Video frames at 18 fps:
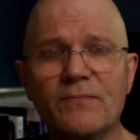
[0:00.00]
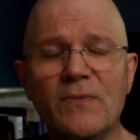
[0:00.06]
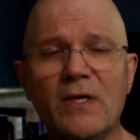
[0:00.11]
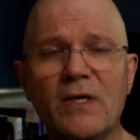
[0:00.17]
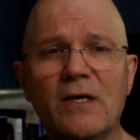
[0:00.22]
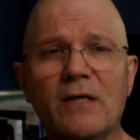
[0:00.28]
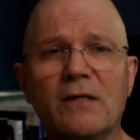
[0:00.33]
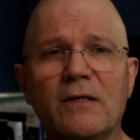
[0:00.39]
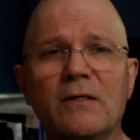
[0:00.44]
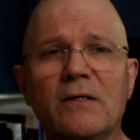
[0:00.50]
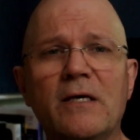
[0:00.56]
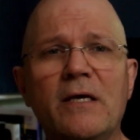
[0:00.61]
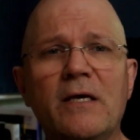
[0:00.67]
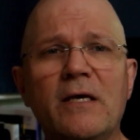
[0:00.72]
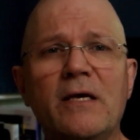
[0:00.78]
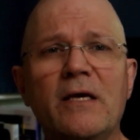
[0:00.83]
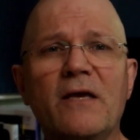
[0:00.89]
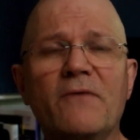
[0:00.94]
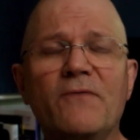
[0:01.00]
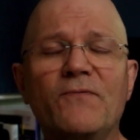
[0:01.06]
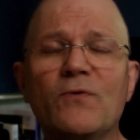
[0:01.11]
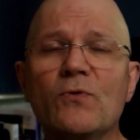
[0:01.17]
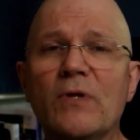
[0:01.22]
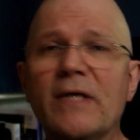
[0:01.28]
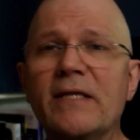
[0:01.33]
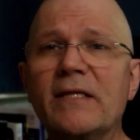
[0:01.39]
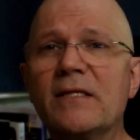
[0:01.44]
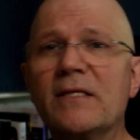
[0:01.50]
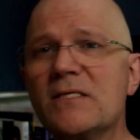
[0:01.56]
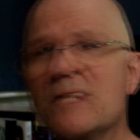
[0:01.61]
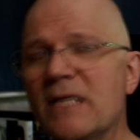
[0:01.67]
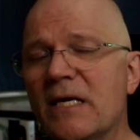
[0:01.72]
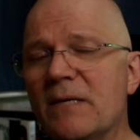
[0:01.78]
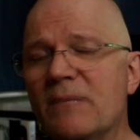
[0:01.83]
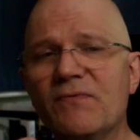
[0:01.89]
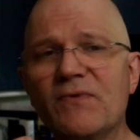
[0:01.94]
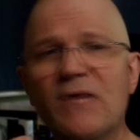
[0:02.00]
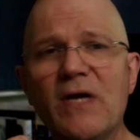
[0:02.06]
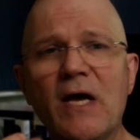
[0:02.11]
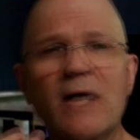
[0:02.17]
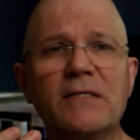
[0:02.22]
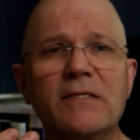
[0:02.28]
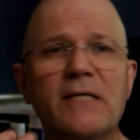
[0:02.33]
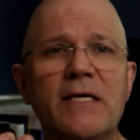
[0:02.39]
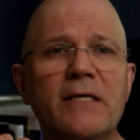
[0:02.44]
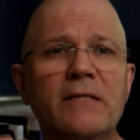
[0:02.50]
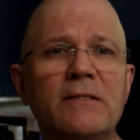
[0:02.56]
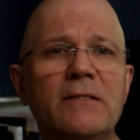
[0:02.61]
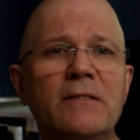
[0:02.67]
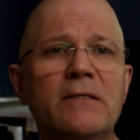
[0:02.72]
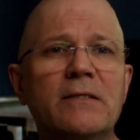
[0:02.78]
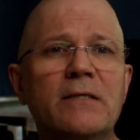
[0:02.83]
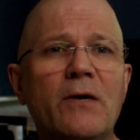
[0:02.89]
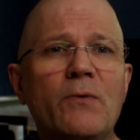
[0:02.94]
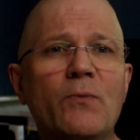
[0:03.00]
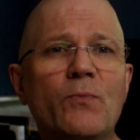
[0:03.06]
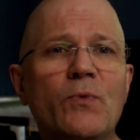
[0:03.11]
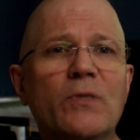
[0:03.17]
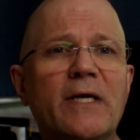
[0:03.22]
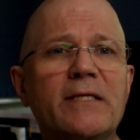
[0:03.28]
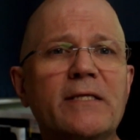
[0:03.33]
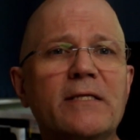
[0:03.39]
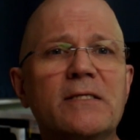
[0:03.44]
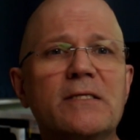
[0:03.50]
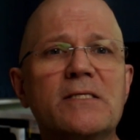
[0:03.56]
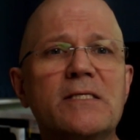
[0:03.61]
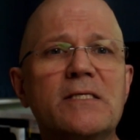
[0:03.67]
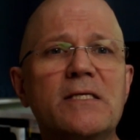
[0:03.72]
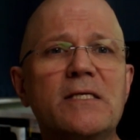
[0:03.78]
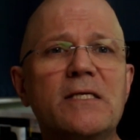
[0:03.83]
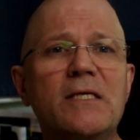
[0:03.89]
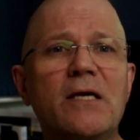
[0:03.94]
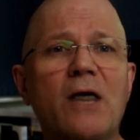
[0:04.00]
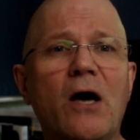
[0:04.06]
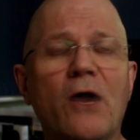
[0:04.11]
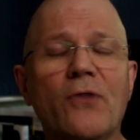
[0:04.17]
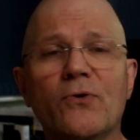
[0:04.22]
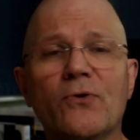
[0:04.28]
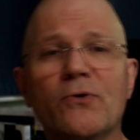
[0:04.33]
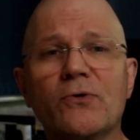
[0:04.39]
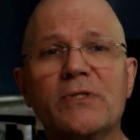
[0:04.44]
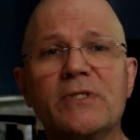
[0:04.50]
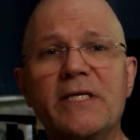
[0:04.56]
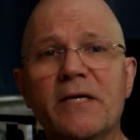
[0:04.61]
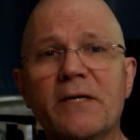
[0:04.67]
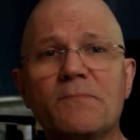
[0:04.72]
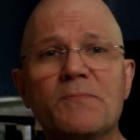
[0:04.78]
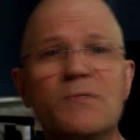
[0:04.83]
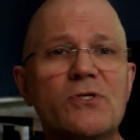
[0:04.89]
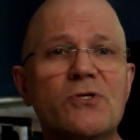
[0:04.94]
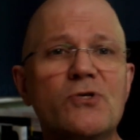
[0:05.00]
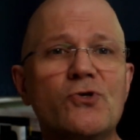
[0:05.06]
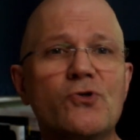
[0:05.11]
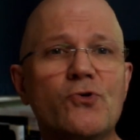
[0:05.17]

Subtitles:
and if you like this type of content and would like to see other tips,